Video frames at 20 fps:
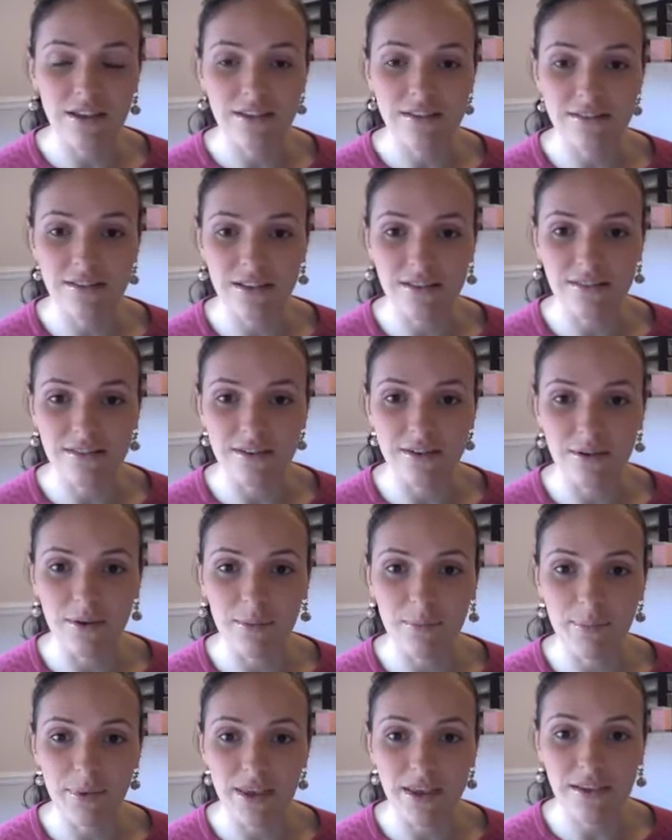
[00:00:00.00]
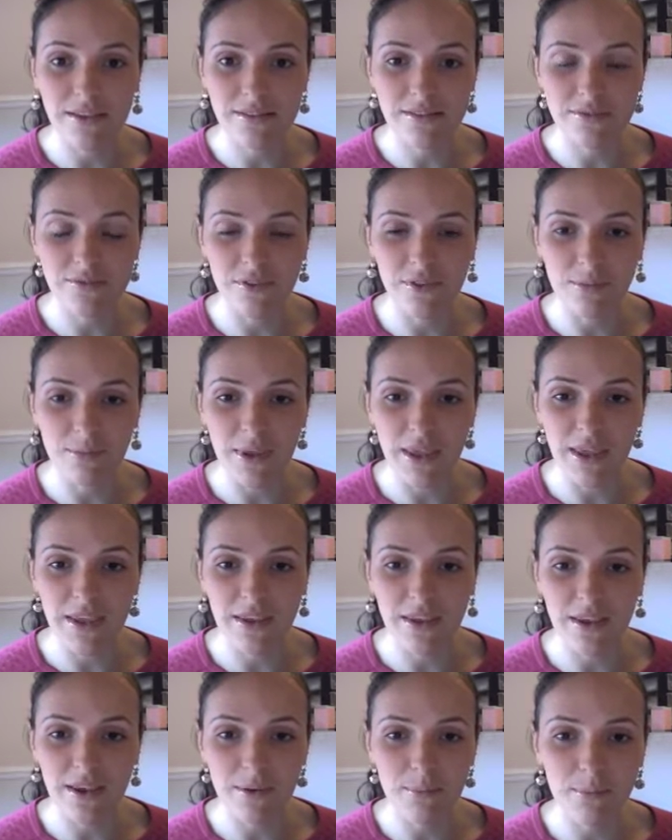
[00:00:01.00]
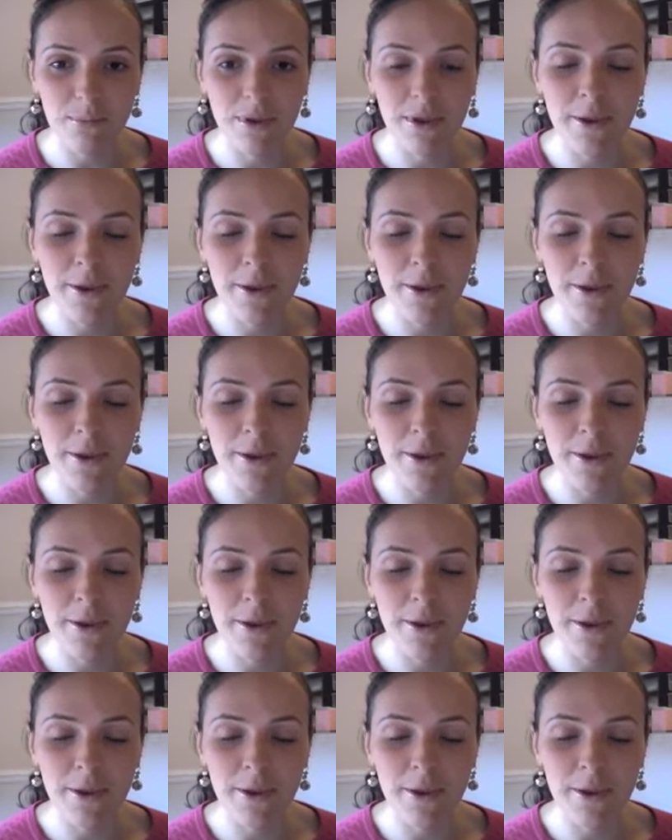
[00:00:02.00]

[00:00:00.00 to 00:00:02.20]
subtle base for the makeup.